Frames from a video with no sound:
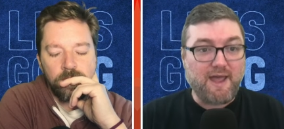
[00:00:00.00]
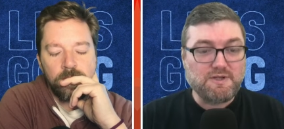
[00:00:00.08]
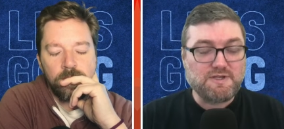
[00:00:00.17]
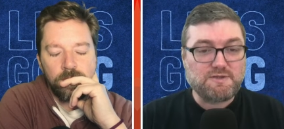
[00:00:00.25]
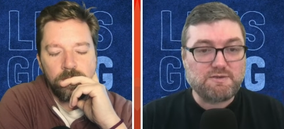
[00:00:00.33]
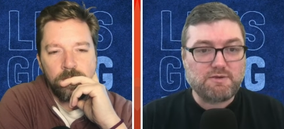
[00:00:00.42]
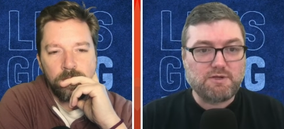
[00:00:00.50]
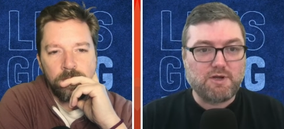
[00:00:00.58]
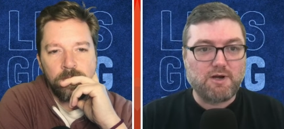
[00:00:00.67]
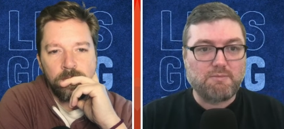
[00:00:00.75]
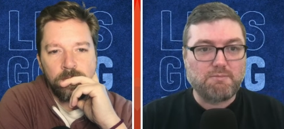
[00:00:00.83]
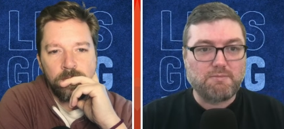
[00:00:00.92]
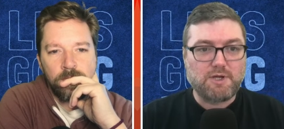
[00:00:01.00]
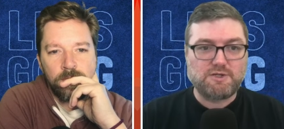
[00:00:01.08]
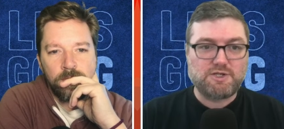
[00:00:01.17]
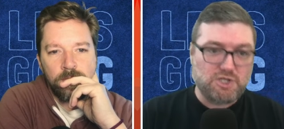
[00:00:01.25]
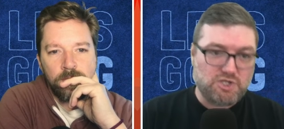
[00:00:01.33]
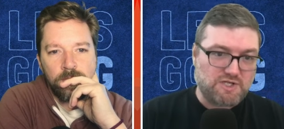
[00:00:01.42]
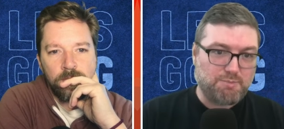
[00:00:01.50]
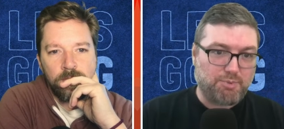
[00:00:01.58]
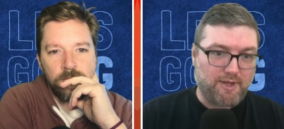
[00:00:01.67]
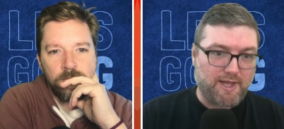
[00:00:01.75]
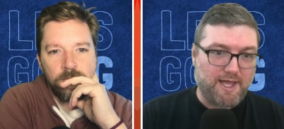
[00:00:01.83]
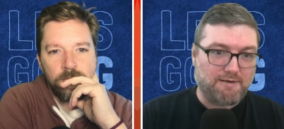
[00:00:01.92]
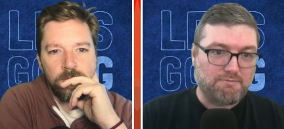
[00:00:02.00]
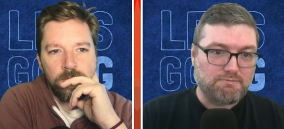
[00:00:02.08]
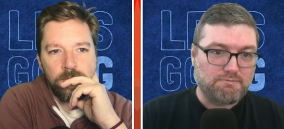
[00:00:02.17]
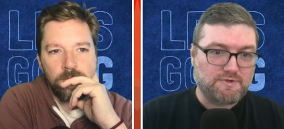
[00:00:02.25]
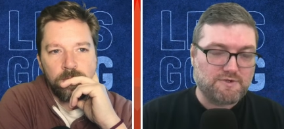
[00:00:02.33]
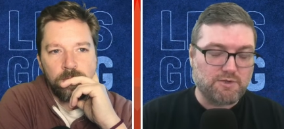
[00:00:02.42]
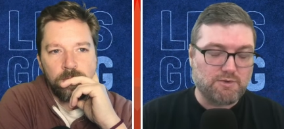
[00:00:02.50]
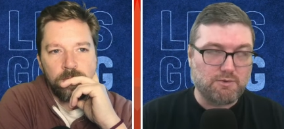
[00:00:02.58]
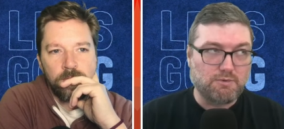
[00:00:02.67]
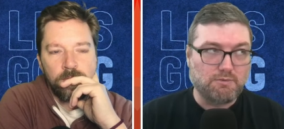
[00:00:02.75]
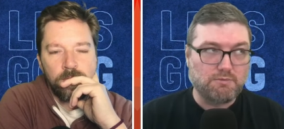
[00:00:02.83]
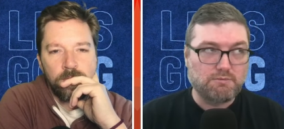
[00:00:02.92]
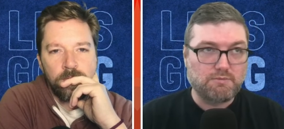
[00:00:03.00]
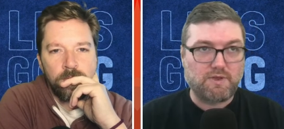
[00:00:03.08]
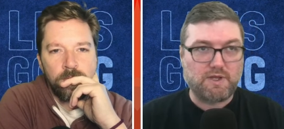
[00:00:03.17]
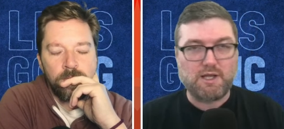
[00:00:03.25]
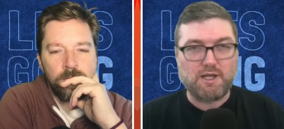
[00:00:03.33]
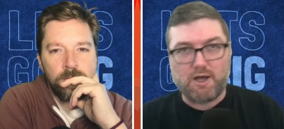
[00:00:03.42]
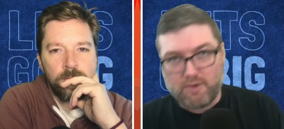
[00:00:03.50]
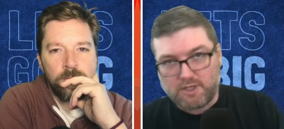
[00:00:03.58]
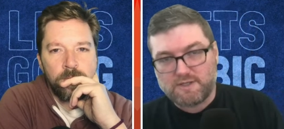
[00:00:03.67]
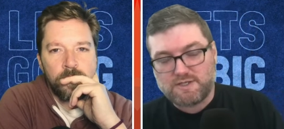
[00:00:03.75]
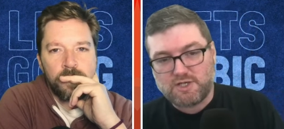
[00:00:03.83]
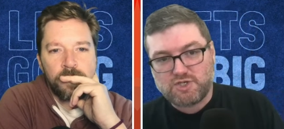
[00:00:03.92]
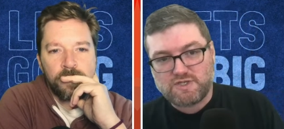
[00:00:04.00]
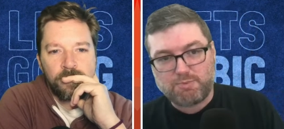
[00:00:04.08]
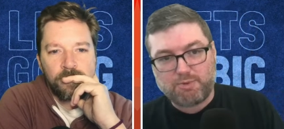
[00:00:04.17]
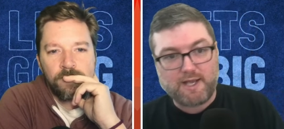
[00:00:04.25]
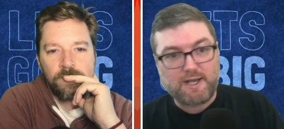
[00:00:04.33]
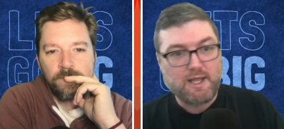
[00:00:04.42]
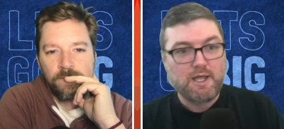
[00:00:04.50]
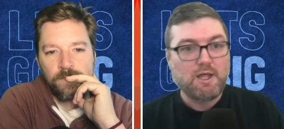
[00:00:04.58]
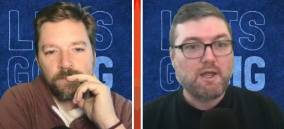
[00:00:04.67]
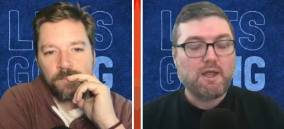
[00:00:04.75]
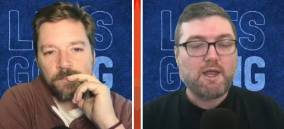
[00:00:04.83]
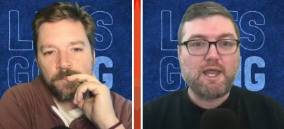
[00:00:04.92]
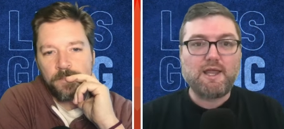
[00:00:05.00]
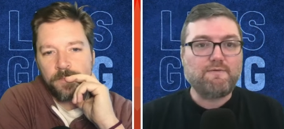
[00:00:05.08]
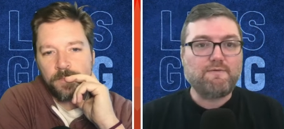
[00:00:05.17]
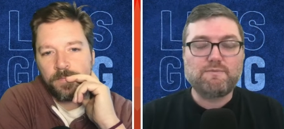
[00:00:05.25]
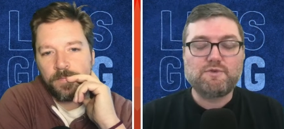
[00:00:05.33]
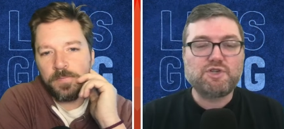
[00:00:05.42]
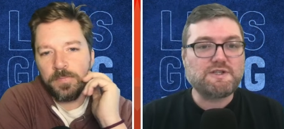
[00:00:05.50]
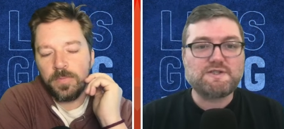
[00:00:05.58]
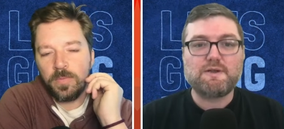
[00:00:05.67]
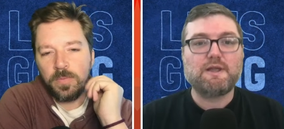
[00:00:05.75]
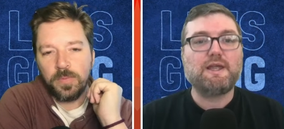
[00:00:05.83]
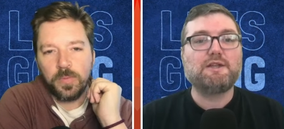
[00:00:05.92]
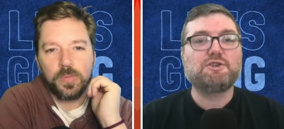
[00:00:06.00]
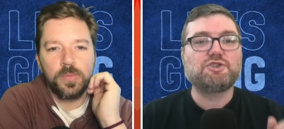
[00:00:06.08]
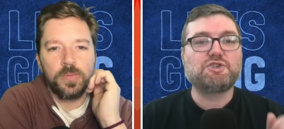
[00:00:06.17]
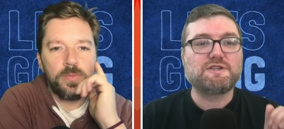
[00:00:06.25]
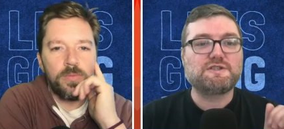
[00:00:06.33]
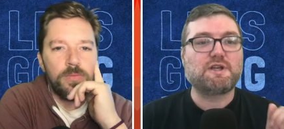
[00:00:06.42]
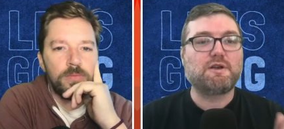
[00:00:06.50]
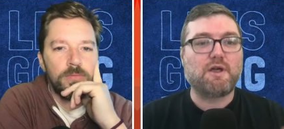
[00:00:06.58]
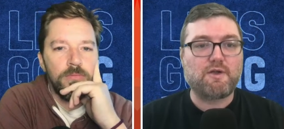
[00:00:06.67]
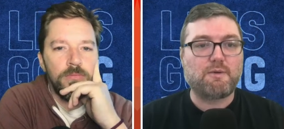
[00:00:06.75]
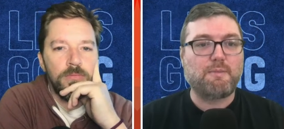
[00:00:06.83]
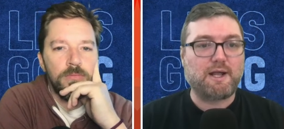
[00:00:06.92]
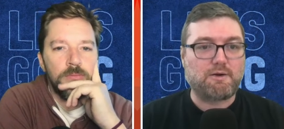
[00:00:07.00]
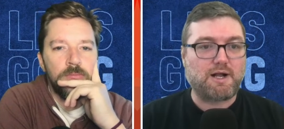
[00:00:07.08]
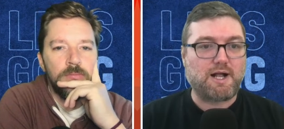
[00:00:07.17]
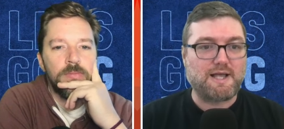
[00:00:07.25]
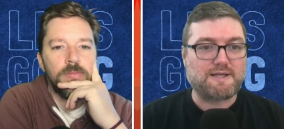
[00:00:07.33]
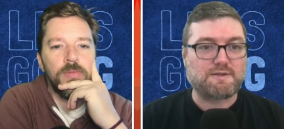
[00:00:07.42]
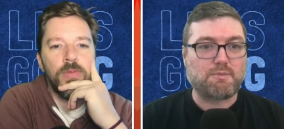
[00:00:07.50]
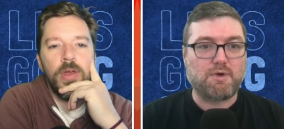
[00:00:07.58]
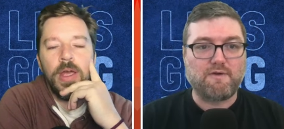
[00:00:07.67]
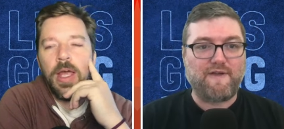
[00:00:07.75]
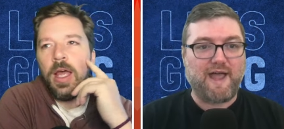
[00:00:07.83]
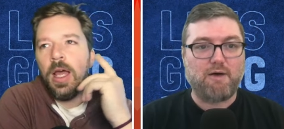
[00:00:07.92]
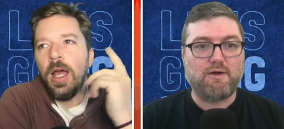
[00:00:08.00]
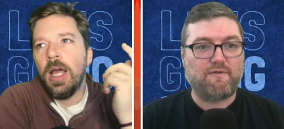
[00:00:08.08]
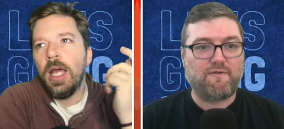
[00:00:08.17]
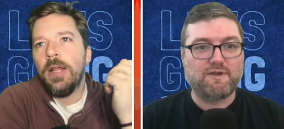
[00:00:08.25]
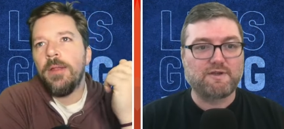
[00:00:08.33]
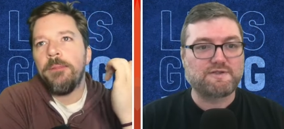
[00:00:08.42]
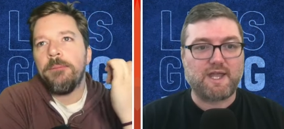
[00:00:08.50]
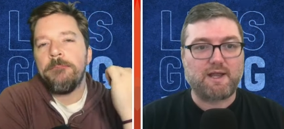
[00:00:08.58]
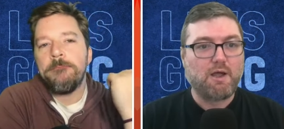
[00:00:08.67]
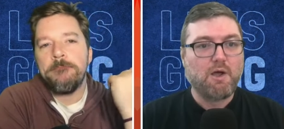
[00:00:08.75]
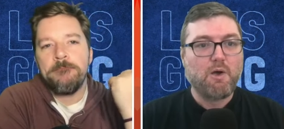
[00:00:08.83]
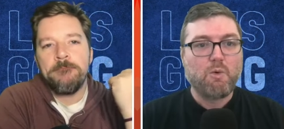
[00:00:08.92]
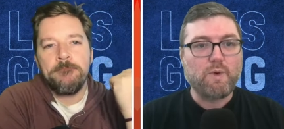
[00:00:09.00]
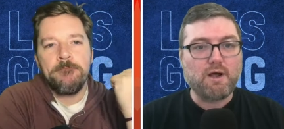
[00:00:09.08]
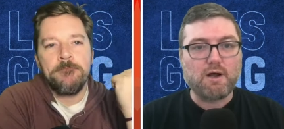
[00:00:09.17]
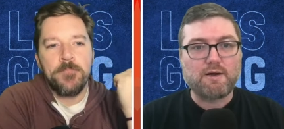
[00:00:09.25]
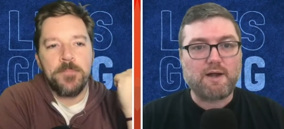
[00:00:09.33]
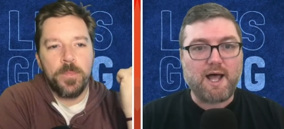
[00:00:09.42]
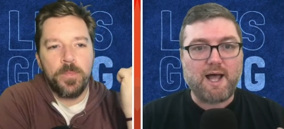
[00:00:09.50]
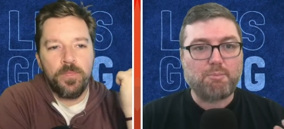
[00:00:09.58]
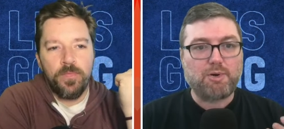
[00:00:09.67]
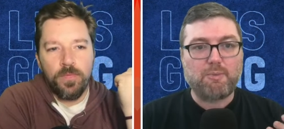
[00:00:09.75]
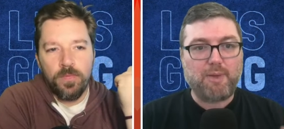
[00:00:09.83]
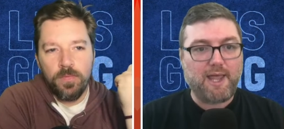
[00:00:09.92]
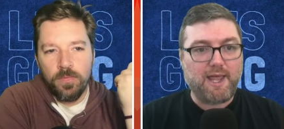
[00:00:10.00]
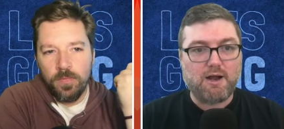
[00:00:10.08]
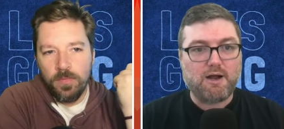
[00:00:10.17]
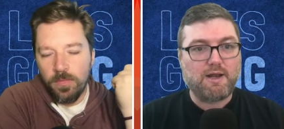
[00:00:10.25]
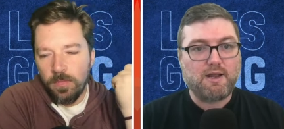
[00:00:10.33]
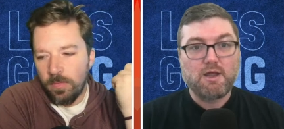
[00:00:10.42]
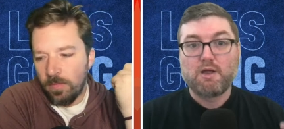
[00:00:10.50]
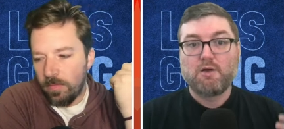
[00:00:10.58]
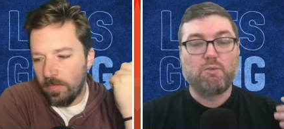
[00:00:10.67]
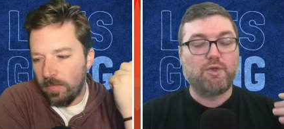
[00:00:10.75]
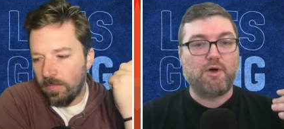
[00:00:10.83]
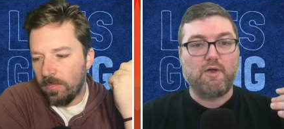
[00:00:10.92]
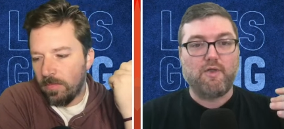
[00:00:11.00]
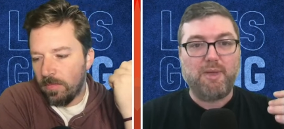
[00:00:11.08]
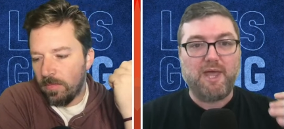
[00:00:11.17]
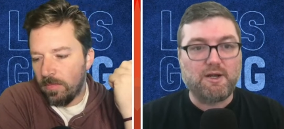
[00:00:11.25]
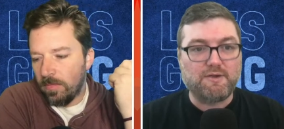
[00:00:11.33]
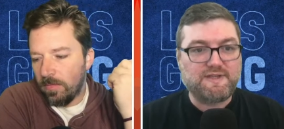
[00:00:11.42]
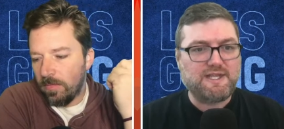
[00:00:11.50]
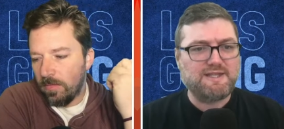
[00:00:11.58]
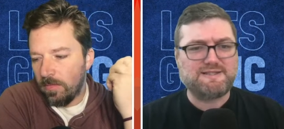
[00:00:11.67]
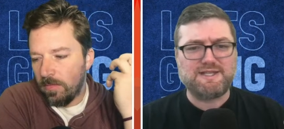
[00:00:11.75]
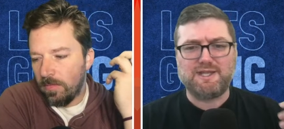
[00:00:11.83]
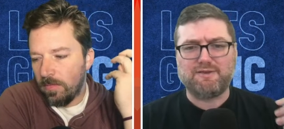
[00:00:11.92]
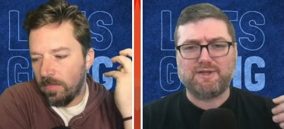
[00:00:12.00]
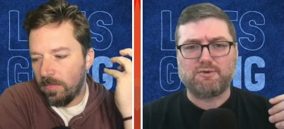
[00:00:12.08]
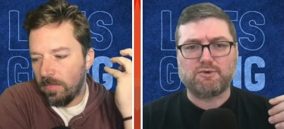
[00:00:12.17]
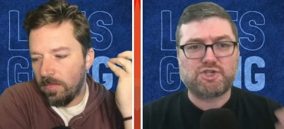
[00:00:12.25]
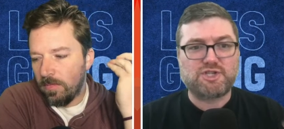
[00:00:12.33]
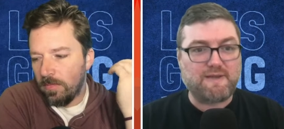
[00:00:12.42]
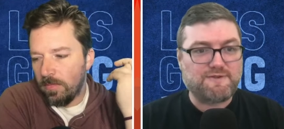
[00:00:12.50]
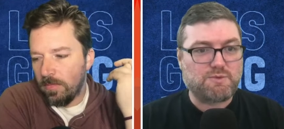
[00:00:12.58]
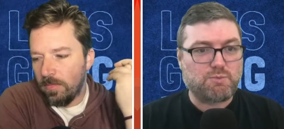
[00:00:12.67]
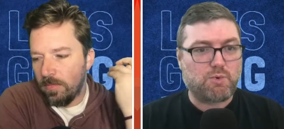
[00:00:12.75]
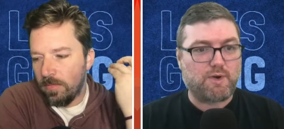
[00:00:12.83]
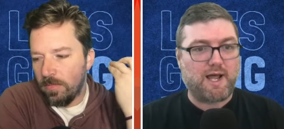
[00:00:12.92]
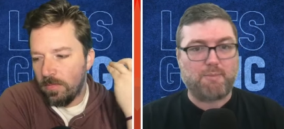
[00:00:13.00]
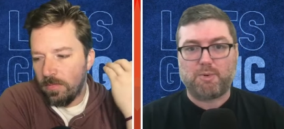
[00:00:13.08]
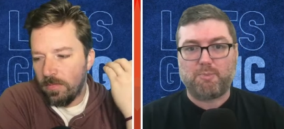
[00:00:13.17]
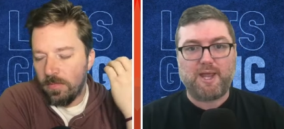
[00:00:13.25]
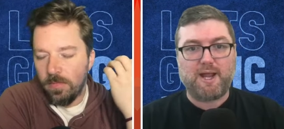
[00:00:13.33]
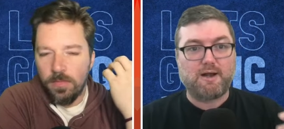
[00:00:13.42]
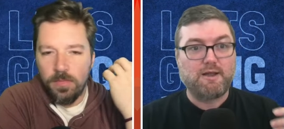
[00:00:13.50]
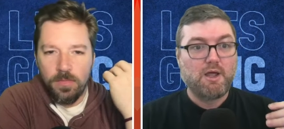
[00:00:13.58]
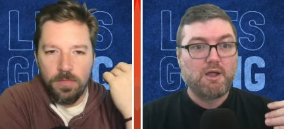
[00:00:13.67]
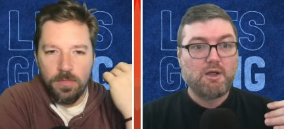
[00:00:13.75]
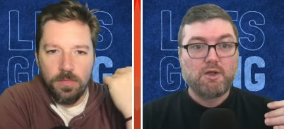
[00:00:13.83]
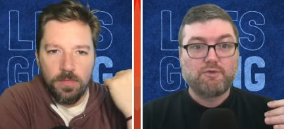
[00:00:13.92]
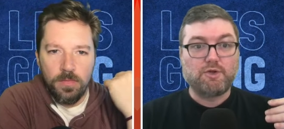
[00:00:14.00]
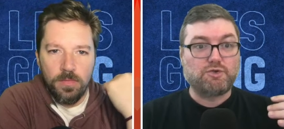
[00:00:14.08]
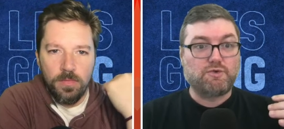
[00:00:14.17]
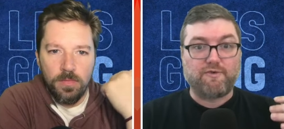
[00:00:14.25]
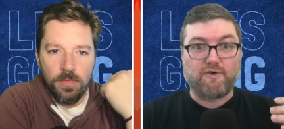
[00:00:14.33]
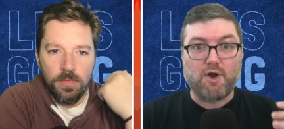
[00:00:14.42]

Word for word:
Speaker 1: was your contingency plan to the other contingency plan. It's just another microcosm of how it feels like we are not prepared with all the penalties, the illegal shifts. We're not prepared. The front